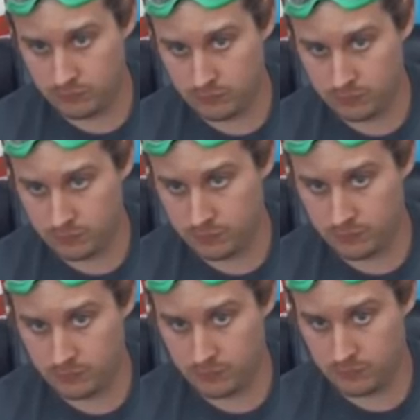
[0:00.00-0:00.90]

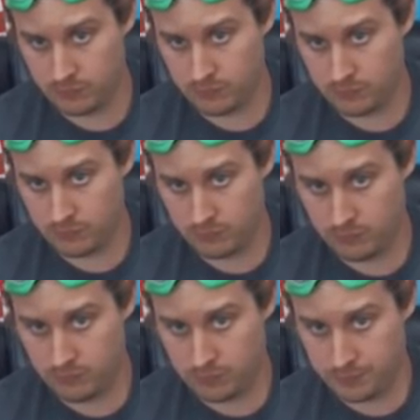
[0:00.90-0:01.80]

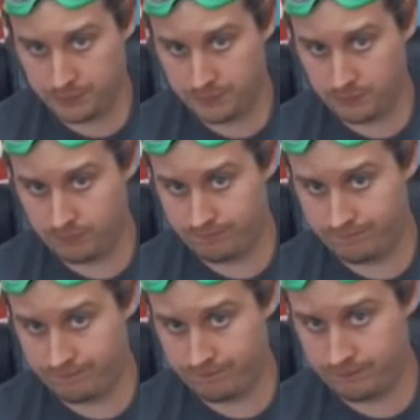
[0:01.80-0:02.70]

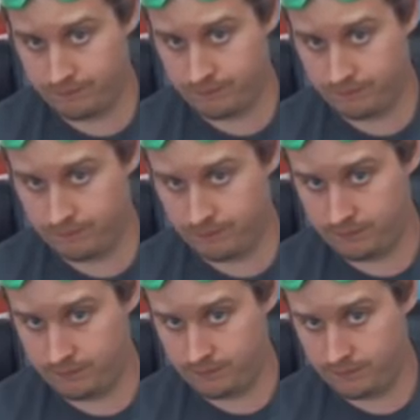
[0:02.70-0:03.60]

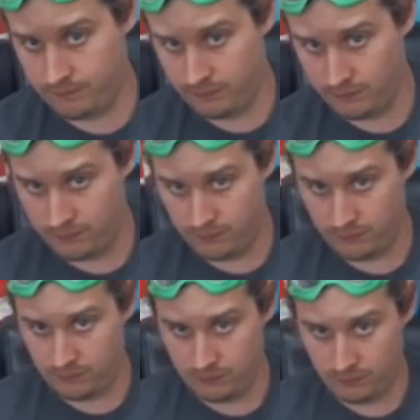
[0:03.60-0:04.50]

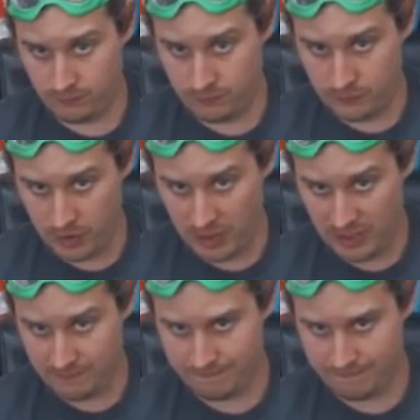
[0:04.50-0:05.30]
Nothing is said.